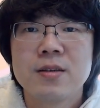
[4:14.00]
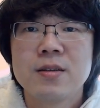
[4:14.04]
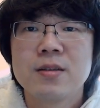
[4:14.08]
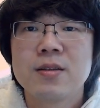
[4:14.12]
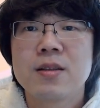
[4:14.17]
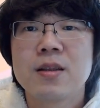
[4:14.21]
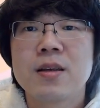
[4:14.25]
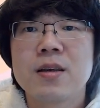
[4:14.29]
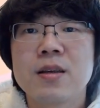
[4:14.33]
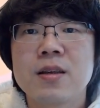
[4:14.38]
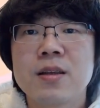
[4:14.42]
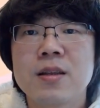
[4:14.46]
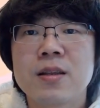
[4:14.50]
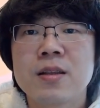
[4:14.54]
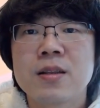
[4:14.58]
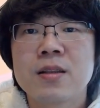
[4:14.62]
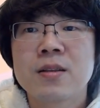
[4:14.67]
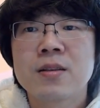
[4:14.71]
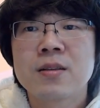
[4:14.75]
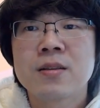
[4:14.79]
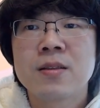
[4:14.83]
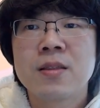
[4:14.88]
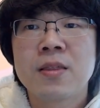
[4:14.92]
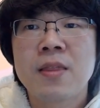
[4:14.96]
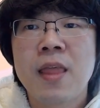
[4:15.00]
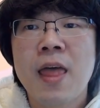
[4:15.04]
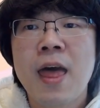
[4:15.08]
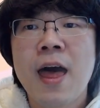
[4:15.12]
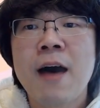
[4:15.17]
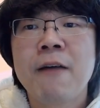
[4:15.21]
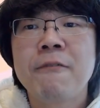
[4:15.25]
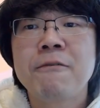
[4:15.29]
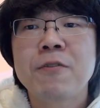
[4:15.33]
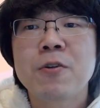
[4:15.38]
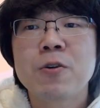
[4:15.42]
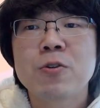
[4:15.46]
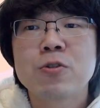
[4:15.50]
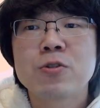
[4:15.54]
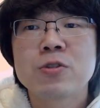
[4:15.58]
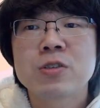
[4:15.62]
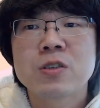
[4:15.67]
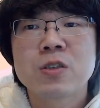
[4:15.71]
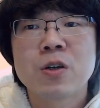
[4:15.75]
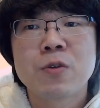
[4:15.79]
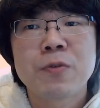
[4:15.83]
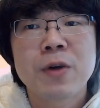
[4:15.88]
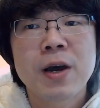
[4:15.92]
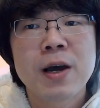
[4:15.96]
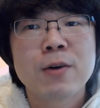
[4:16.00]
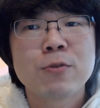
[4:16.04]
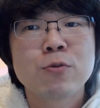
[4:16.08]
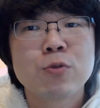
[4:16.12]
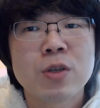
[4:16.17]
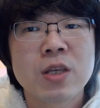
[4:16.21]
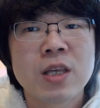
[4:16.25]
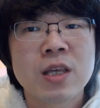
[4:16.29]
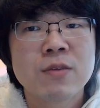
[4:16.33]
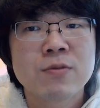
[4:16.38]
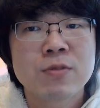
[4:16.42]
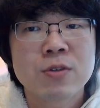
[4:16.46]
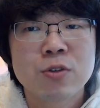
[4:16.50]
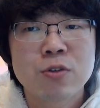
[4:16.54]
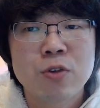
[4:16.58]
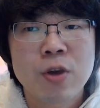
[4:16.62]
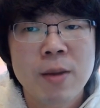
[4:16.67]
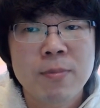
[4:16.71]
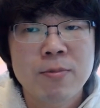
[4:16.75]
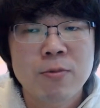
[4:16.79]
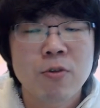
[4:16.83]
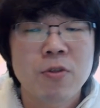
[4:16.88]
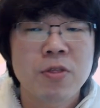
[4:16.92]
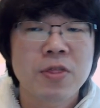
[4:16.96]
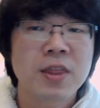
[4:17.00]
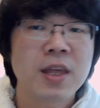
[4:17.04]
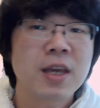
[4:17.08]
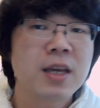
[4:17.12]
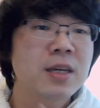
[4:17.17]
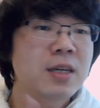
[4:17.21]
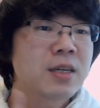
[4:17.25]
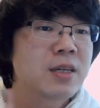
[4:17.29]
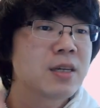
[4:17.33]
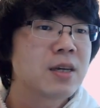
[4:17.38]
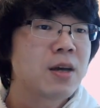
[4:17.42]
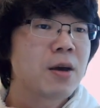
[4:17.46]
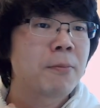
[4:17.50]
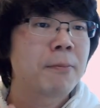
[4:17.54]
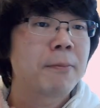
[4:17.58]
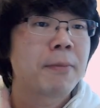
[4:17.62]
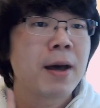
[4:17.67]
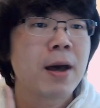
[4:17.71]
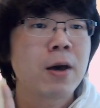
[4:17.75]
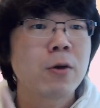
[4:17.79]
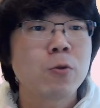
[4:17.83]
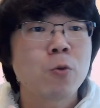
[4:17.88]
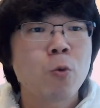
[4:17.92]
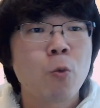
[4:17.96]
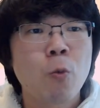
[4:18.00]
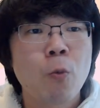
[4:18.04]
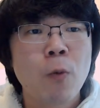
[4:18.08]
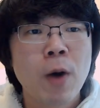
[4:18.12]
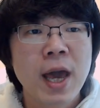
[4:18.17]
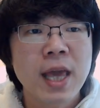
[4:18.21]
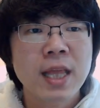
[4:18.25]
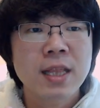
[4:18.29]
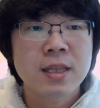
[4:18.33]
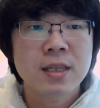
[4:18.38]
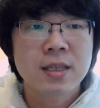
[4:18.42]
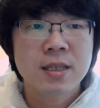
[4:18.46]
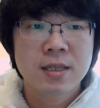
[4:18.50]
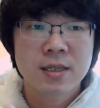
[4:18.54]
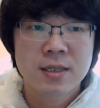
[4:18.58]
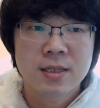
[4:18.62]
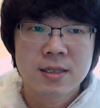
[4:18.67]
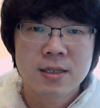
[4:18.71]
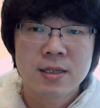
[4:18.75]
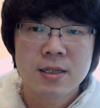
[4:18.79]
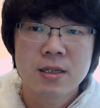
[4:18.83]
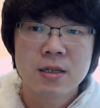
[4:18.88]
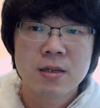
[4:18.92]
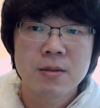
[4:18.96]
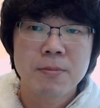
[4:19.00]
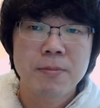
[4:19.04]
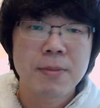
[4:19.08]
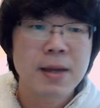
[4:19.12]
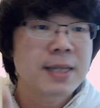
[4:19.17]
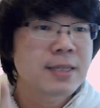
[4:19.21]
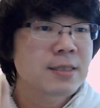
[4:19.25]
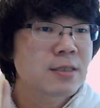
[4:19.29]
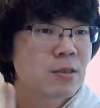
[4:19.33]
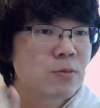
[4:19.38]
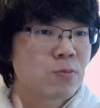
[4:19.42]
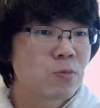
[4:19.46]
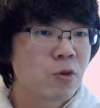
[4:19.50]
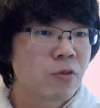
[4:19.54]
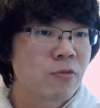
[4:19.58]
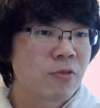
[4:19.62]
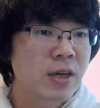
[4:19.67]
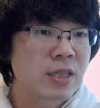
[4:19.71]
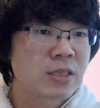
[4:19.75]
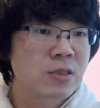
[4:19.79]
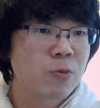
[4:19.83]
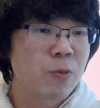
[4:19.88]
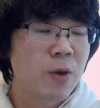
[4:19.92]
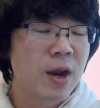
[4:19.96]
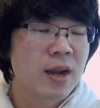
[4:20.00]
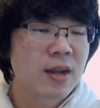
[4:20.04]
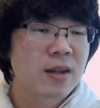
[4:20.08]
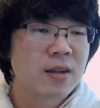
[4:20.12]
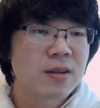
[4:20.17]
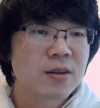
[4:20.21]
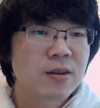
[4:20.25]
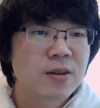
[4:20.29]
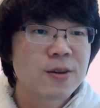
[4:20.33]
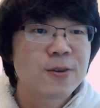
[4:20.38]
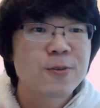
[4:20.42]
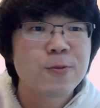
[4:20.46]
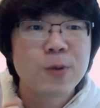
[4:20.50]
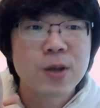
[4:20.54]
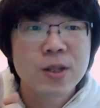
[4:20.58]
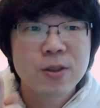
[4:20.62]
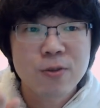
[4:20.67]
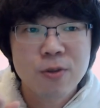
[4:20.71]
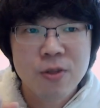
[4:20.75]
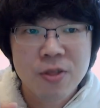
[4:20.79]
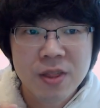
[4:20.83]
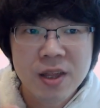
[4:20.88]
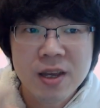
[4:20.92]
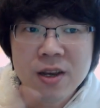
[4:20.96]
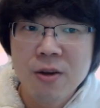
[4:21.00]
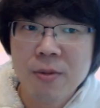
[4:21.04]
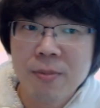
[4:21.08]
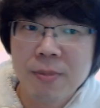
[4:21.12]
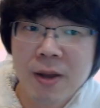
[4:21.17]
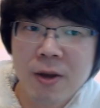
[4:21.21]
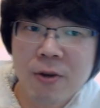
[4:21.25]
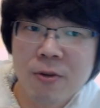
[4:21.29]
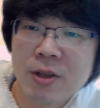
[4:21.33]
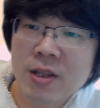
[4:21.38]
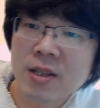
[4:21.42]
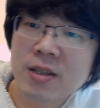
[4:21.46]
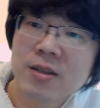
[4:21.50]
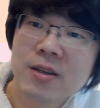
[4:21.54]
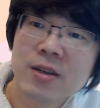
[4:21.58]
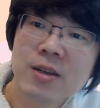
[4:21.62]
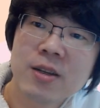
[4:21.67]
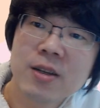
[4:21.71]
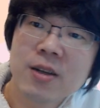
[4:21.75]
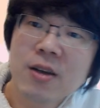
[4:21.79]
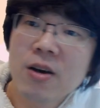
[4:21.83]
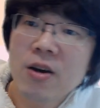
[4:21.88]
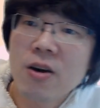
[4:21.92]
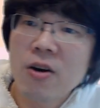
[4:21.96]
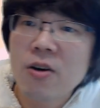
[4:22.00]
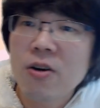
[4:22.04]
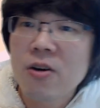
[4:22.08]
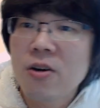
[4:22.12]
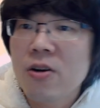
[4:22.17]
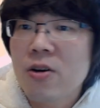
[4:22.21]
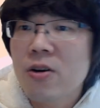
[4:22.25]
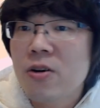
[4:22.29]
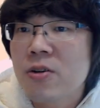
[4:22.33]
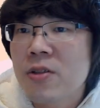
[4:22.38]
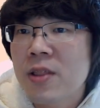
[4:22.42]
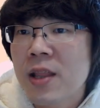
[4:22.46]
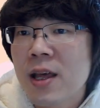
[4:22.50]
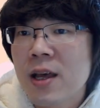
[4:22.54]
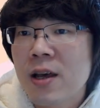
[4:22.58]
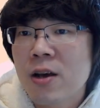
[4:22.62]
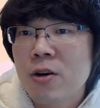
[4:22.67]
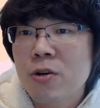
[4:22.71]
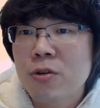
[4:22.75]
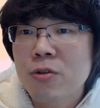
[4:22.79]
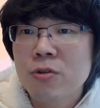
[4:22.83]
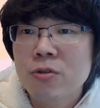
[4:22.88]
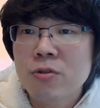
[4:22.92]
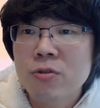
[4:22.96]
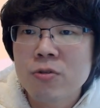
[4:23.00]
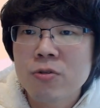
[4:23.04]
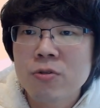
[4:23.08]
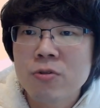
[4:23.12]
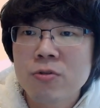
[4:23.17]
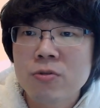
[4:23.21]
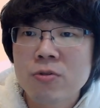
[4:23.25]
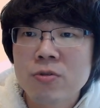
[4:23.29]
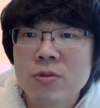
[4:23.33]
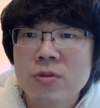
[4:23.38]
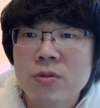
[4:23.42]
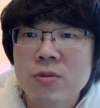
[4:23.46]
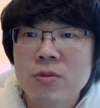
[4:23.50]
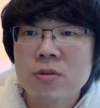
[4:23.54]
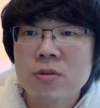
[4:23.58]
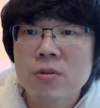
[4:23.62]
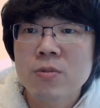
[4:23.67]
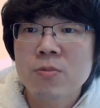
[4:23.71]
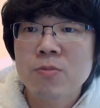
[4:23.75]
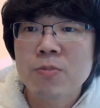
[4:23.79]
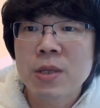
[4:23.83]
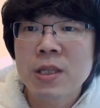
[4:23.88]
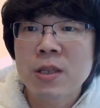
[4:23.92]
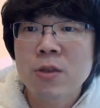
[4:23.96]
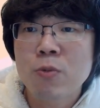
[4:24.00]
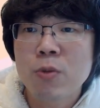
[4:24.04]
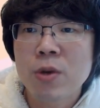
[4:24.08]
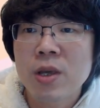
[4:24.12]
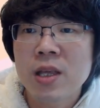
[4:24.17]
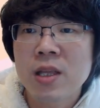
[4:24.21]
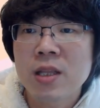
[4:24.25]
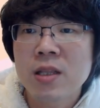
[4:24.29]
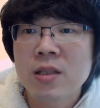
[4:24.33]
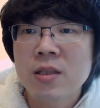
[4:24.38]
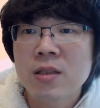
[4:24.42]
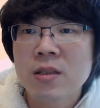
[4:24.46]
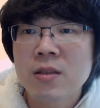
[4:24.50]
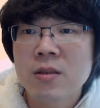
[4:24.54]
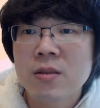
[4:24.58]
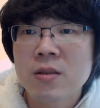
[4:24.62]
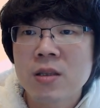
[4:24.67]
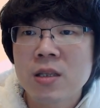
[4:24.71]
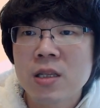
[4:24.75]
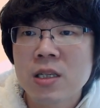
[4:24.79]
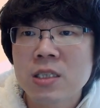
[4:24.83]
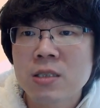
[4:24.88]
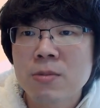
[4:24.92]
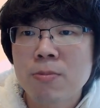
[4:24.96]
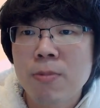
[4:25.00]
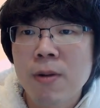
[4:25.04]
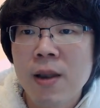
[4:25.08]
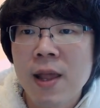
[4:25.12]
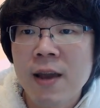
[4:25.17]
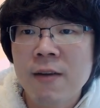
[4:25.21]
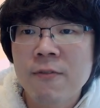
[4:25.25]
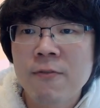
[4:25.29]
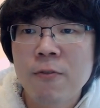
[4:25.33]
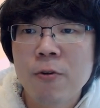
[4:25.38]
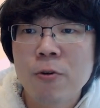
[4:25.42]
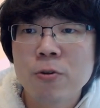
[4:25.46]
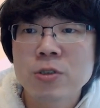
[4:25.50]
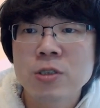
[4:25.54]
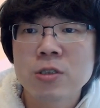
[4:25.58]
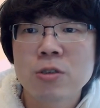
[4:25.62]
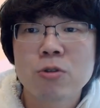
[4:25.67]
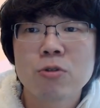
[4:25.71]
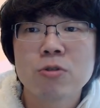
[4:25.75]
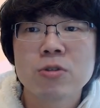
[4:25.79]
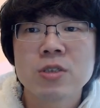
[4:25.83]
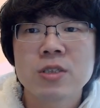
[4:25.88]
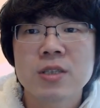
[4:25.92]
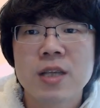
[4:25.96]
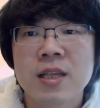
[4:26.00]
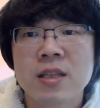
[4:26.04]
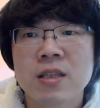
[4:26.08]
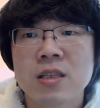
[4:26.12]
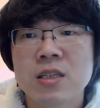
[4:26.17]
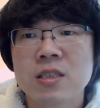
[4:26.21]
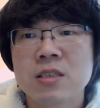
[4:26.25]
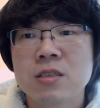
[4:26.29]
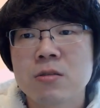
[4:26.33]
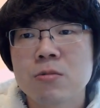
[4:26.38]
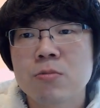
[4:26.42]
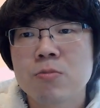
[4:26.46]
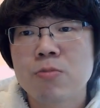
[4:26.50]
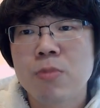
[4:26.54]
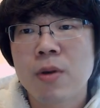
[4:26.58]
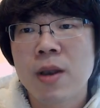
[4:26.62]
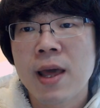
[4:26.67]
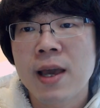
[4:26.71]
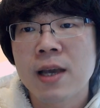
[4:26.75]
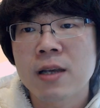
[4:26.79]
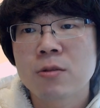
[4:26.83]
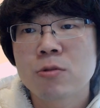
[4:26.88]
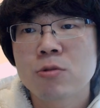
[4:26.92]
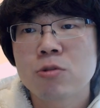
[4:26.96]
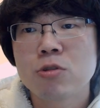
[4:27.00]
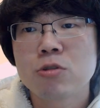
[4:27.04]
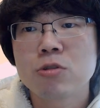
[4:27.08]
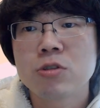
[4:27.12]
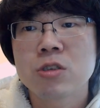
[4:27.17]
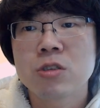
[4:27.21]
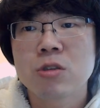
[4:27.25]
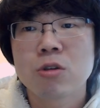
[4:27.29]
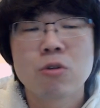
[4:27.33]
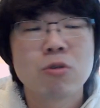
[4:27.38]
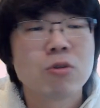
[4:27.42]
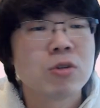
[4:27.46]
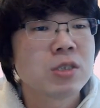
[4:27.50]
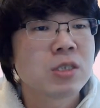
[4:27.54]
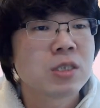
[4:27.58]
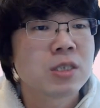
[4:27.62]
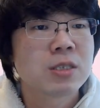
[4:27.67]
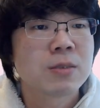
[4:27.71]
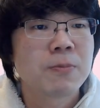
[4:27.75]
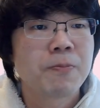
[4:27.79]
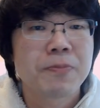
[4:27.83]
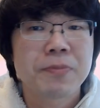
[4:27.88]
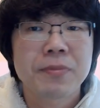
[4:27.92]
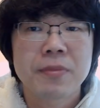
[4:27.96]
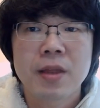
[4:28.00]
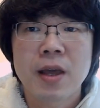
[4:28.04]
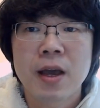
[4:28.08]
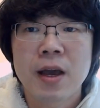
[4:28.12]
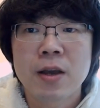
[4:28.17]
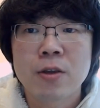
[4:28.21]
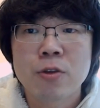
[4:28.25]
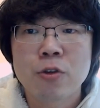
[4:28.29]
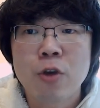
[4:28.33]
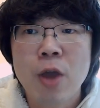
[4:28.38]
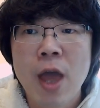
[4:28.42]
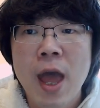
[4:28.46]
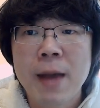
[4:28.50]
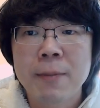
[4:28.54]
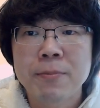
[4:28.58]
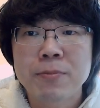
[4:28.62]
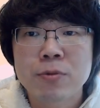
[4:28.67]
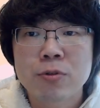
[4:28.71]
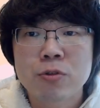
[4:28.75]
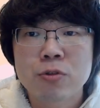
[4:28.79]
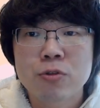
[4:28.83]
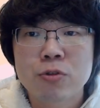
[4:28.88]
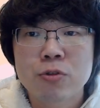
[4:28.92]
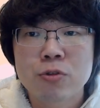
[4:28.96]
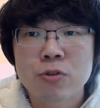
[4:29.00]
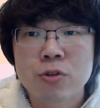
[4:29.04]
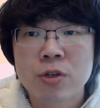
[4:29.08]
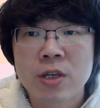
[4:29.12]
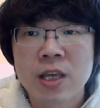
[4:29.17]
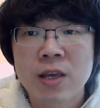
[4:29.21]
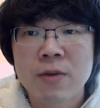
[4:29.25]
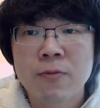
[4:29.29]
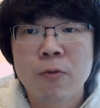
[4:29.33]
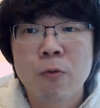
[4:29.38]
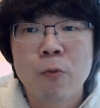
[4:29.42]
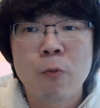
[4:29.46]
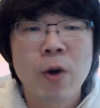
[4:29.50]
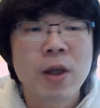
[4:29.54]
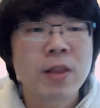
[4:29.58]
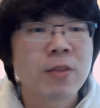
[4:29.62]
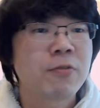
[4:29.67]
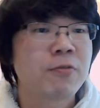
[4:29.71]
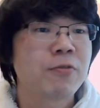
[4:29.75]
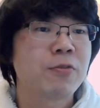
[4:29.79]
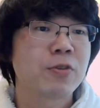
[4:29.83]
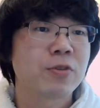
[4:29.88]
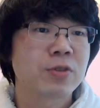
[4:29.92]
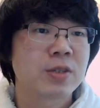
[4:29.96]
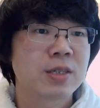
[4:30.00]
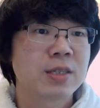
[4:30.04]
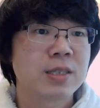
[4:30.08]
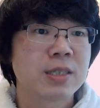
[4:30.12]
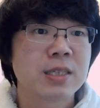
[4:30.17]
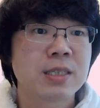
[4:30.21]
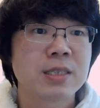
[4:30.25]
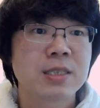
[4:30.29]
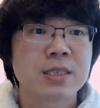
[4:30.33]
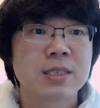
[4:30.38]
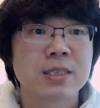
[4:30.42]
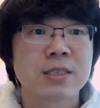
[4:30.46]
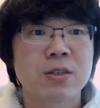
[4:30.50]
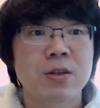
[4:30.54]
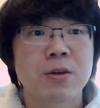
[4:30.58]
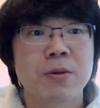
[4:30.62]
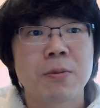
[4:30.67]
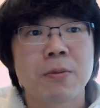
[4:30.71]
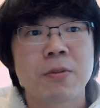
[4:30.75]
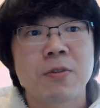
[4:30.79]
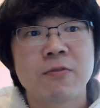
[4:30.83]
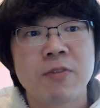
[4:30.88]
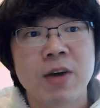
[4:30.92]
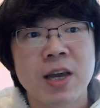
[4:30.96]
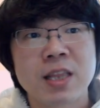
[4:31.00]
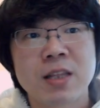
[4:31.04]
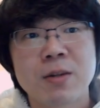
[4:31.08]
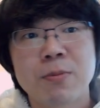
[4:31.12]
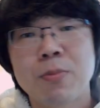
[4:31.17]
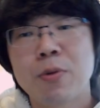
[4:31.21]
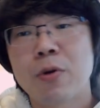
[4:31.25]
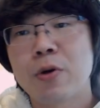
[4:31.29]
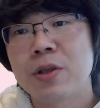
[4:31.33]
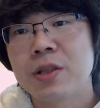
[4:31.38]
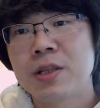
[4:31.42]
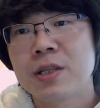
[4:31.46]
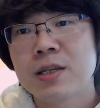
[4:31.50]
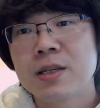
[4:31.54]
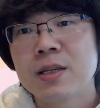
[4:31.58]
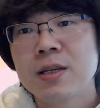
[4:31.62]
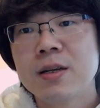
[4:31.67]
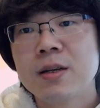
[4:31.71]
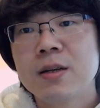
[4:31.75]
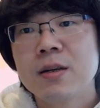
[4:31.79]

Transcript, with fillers: Then after you surround, even you have to think about white best move as well. What do you think about it? Oh, now between these black four stones and these black two stones, uh, you have to give one foot. This is the vital point.